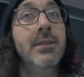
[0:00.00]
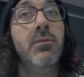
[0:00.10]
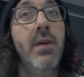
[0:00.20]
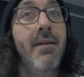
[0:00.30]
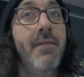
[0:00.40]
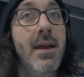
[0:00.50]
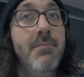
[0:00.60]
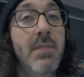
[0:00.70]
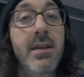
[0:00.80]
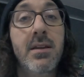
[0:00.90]
We have a
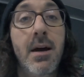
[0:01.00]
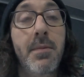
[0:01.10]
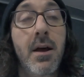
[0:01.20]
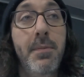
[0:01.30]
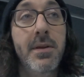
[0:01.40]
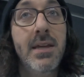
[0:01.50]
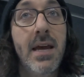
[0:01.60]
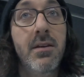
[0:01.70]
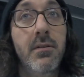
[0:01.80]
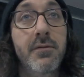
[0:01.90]
meet coming up at the
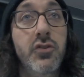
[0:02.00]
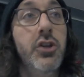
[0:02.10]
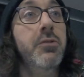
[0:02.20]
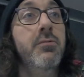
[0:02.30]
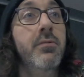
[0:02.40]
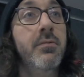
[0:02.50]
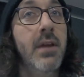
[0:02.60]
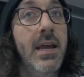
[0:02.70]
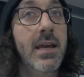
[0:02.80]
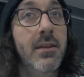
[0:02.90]
end of June
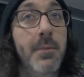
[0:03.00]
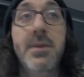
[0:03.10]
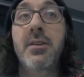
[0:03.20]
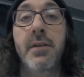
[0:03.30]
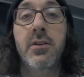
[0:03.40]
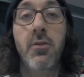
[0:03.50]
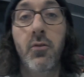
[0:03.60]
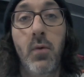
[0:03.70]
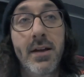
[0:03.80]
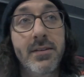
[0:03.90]
in the Pacific
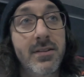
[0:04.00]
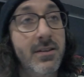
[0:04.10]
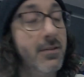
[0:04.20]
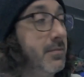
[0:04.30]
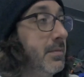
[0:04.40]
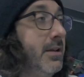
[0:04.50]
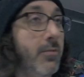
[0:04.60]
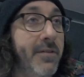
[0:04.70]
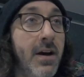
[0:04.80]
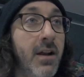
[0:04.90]
Northwest. I mean,
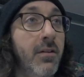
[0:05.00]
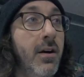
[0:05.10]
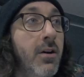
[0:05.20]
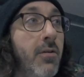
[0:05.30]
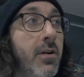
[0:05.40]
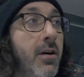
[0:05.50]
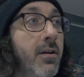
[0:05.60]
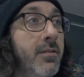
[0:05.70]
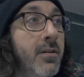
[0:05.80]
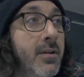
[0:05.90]
we've got a lot going
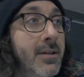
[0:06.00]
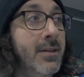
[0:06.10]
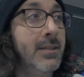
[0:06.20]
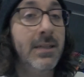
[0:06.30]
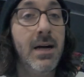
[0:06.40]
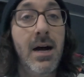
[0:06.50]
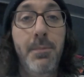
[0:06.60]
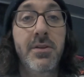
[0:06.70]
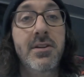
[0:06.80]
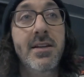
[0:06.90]
on.
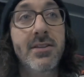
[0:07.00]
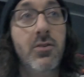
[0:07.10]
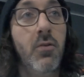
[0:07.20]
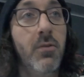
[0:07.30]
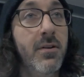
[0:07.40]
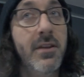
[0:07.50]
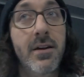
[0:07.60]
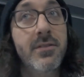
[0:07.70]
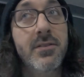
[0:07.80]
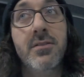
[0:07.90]
Hop in the Discord.
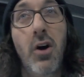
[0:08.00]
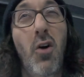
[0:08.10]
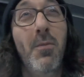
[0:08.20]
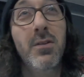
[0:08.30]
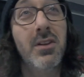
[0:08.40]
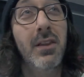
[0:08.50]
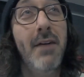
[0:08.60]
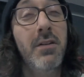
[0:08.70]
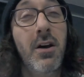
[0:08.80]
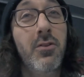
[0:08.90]
There's almost
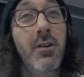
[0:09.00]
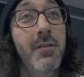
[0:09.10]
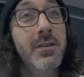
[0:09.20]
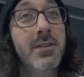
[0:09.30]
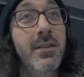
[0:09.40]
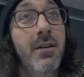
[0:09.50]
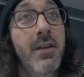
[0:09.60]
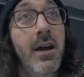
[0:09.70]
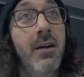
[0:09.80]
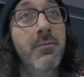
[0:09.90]
1,100 of us in there
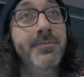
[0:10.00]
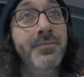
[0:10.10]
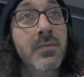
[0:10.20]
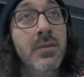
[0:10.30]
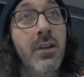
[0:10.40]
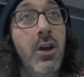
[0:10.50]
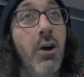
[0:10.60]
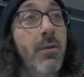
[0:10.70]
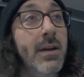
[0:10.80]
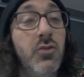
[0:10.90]
now,
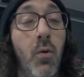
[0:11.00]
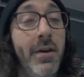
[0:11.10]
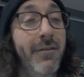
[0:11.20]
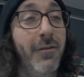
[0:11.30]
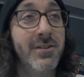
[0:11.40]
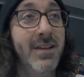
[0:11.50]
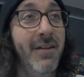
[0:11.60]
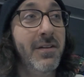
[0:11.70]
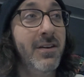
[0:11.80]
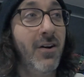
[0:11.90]
going
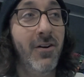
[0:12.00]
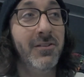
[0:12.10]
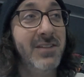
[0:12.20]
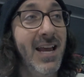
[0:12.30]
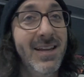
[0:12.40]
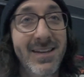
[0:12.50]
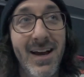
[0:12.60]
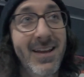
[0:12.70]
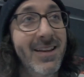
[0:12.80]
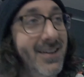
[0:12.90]
24/7 all day and
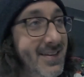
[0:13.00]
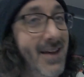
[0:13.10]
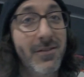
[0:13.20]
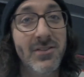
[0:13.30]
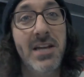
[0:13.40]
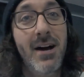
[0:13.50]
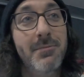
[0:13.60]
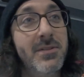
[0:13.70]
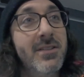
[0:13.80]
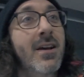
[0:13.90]
night. It never
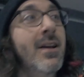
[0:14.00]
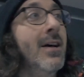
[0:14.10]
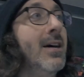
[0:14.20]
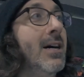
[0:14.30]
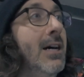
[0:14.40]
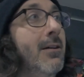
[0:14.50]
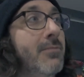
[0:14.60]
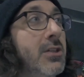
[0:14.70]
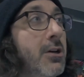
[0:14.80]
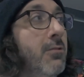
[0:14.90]
stops.
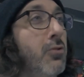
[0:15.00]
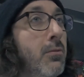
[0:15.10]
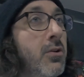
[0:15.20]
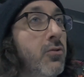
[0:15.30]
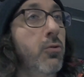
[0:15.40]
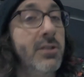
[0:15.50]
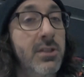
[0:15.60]
So cool